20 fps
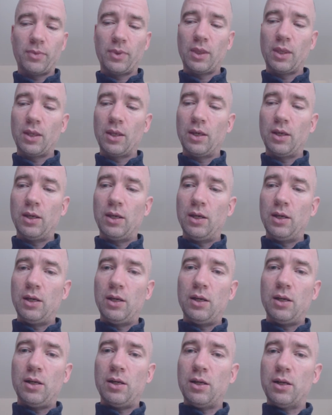I
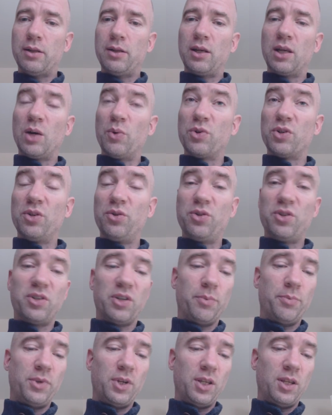think I was onto
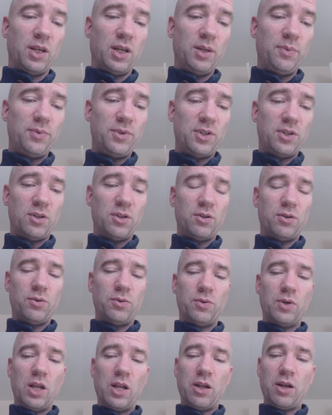something there.
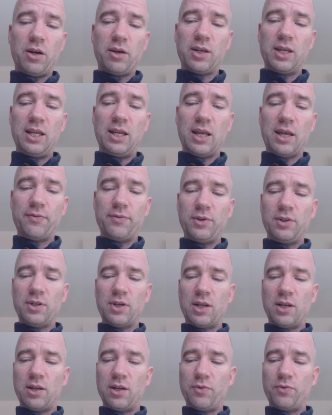So a luck 11
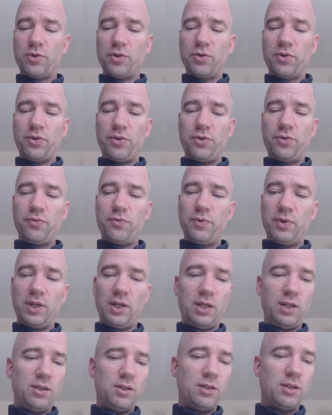and I rolled
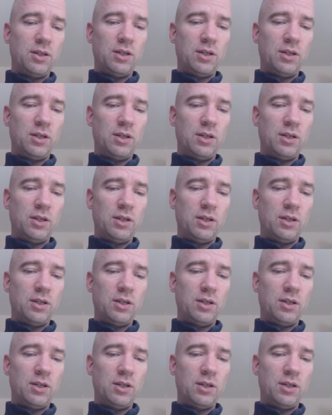3.